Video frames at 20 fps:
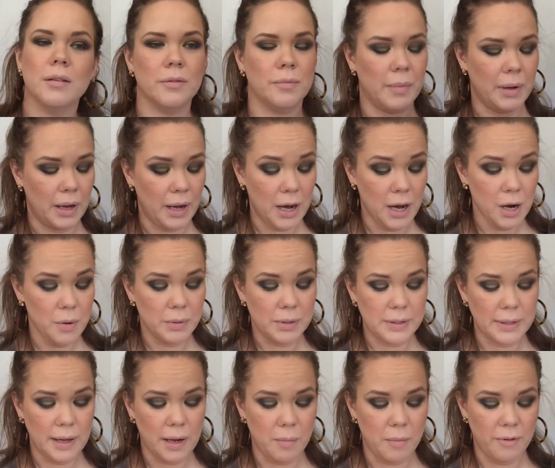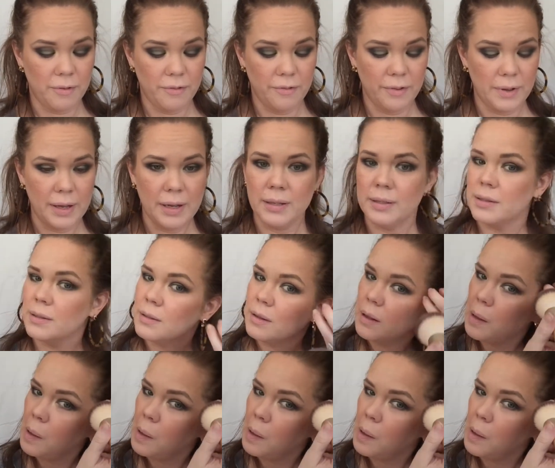My hair would stay on my face.